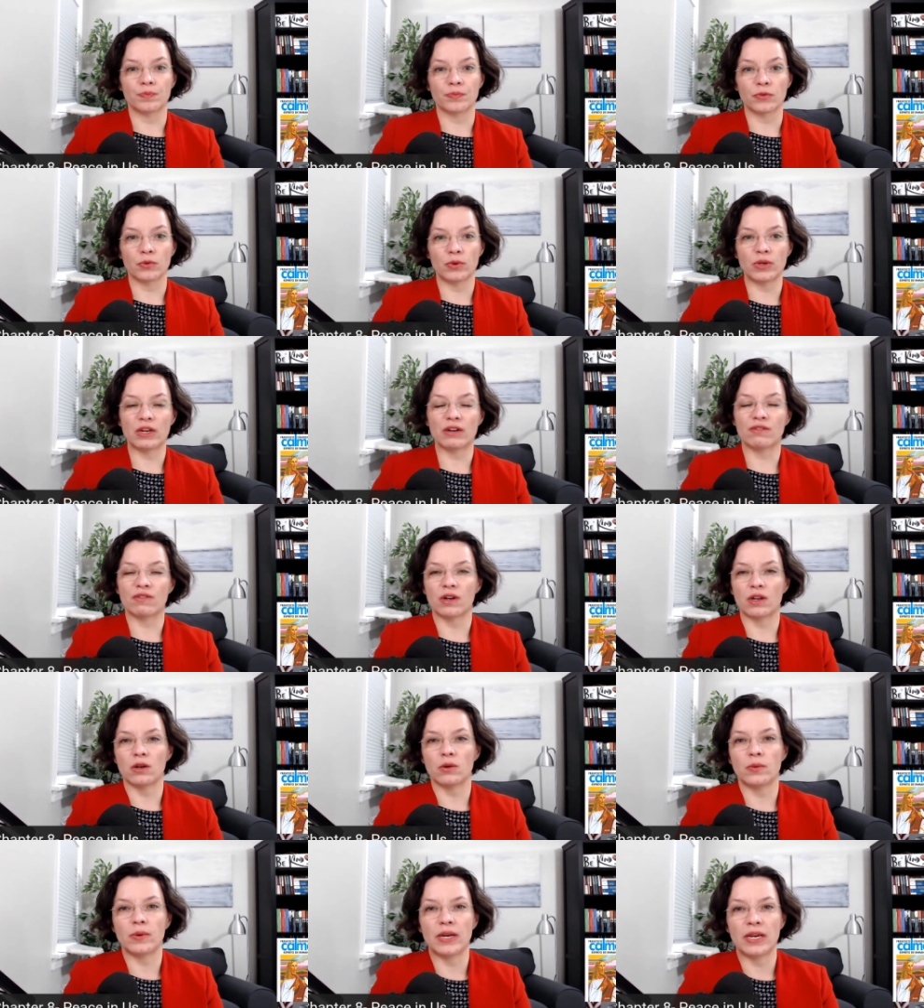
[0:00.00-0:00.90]

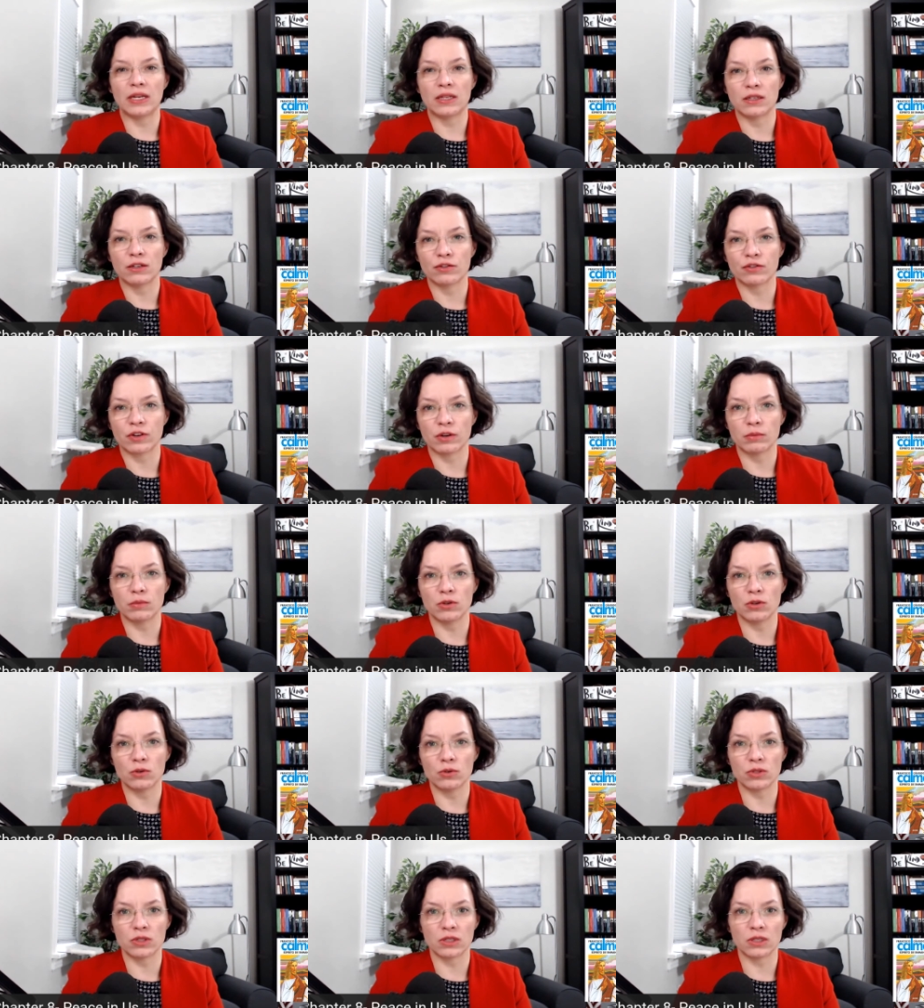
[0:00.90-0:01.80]
reevaluate if I'm
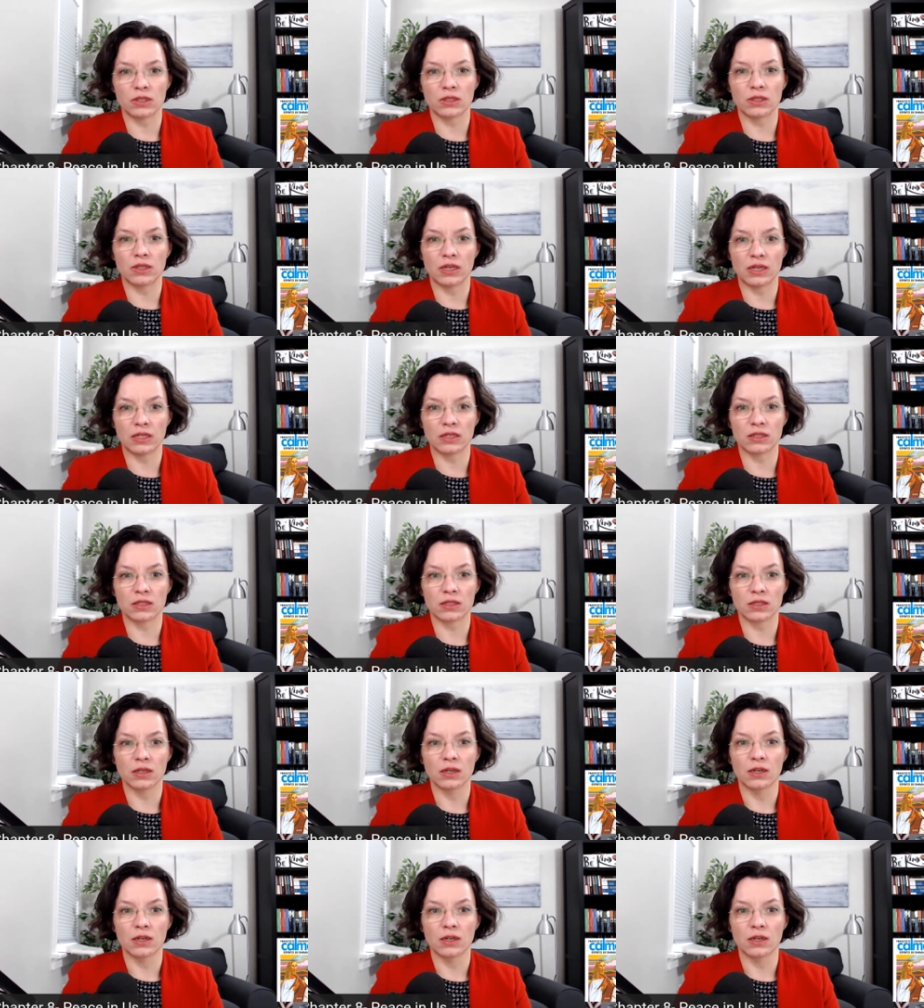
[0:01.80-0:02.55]
using this